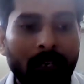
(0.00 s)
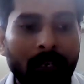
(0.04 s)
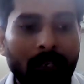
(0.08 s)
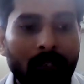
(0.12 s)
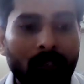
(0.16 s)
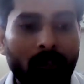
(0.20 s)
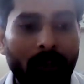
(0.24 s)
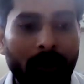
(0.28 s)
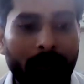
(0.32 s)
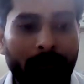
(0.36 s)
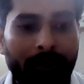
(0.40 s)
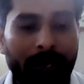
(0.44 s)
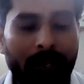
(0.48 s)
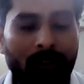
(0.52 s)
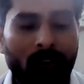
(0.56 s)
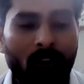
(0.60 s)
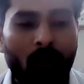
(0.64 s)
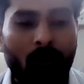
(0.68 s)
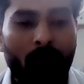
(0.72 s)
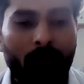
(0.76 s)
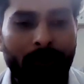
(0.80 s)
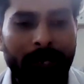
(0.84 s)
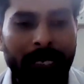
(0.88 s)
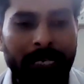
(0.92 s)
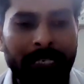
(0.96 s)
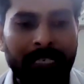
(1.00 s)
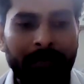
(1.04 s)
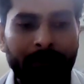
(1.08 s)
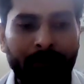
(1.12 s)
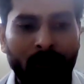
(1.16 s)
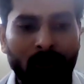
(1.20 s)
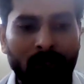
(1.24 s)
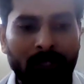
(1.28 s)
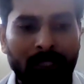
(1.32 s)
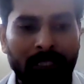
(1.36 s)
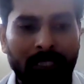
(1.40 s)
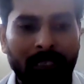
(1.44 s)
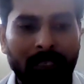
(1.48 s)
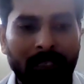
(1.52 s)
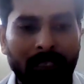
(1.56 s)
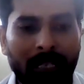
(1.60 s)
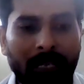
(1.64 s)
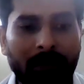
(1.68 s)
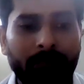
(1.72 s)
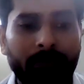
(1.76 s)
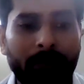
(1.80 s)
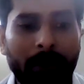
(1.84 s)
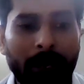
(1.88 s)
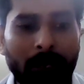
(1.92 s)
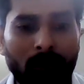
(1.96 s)
So immune complex deposition,
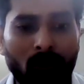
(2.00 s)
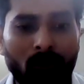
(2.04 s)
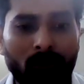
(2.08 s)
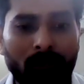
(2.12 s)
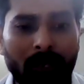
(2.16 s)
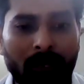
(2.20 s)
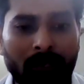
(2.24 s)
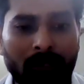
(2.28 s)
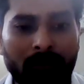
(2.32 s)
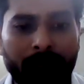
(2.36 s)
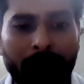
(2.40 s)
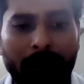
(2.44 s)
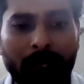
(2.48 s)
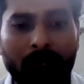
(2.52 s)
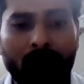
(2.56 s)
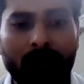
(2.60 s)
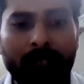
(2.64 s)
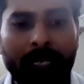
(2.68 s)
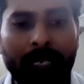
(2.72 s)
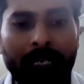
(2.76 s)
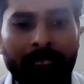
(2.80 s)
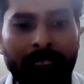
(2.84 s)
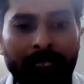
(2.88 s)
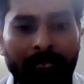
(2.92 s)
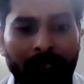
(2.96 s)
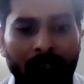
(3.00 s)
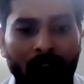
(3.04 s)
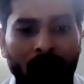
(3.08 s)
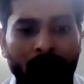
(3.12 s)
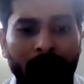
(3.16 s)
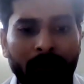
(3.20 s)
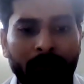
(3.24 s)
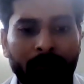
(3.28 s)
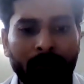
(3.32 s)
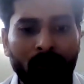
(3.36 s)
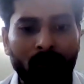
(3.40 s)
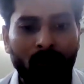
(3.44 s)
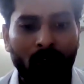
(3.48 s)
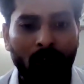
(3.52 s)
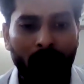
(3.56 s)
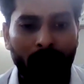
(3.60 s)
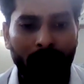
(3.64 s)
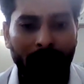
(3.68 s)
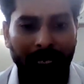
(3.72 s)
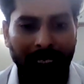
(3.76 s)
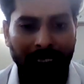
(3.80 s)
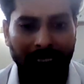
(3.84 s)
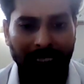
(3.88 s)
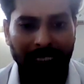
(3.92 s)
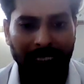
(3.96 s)
the pathogenicity of immune
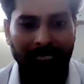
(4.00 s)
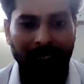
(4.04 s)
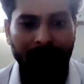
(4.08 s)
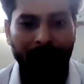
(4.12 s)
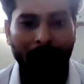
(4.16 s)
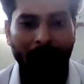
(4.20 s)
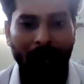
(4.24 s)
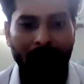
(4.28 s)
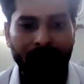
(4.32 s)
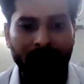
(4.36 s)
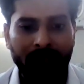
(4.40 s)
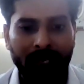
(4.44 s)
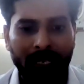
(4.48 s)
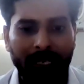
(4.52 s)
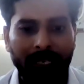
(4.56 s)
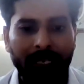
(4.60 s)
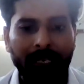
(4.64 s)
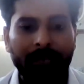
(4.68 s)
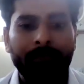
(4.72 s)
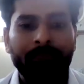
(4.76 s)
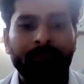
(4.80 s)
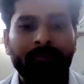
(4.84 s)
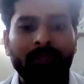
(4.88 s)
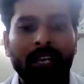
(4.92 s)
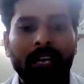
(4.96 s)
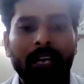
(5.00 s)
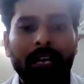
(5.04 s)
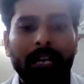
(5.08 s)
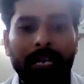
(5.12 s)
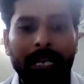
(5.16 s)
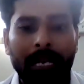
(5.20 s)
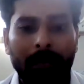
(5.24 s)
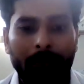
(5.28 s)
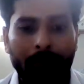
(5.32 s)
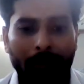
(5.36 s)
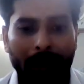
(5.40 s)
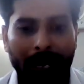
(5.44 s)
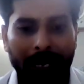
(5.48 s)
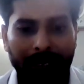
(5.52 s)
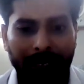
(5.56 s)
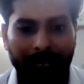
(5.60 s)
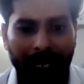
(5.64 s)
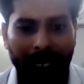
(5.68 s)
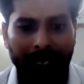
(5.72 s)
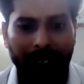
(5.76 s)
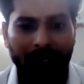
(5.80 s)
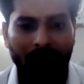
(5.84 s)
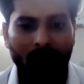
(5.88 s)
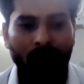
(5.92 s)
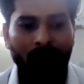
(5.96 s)
complexes is partially
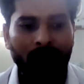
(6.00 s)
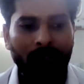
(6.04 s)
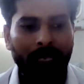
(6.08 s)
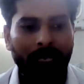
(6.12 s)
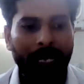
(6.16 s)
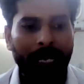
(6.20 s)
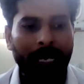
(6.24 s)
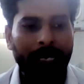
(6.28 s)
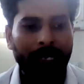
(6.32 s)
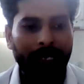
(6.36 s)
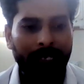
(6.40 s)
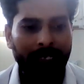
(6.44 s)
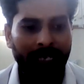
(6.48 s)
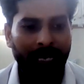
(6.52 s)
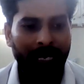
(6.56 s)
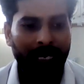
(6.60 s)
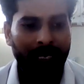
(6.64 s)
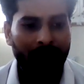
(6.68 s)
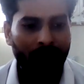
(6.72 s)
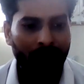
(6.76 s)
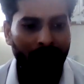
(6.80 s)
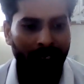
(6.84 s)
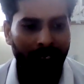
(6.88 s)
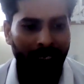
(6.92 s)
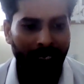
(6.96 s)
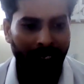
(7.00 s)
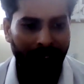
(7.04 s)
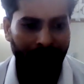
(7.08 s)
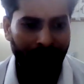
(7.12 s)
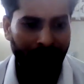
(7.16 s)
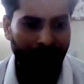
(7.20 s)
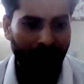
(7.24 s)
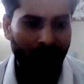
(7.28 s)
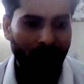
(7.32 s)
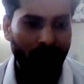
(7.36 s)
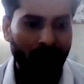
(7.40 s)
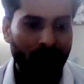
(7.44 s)
dependent on the antibody ratio.